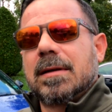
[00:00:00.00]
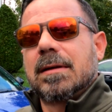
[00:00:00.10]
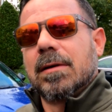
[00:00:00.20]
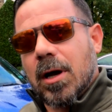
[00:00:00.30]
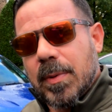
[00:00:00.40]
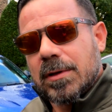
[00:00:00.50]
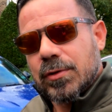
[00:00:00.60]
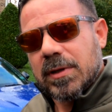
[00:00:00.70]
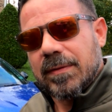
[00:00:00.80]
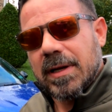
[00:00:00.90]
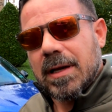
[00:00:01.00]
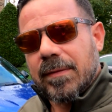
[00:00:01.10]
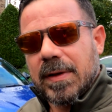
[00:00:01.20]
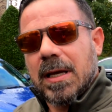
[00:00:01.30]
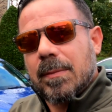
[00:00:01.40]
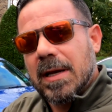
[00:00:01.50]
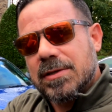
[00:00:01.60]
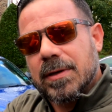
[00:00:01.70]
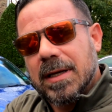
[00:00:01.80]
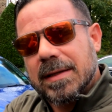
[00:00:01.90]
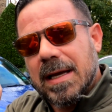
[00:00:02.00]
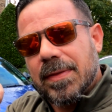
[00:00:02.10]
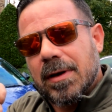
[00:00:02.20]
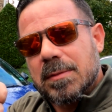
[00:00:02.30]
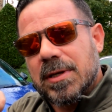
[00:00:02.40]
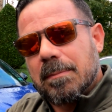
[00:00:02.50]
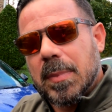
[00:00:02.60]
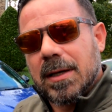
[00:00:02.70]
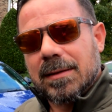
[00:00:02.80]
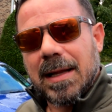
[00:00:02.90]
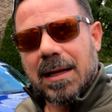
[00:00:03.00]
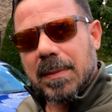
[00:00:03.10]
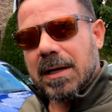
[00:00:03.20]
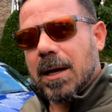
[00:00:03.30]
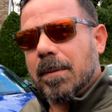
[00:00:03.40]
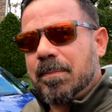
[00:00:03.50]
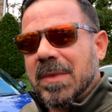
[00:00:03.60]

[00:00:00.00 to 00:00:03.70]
I hope you enjoyed the video. If you did, make sure to hit that thumbs up button letting me know.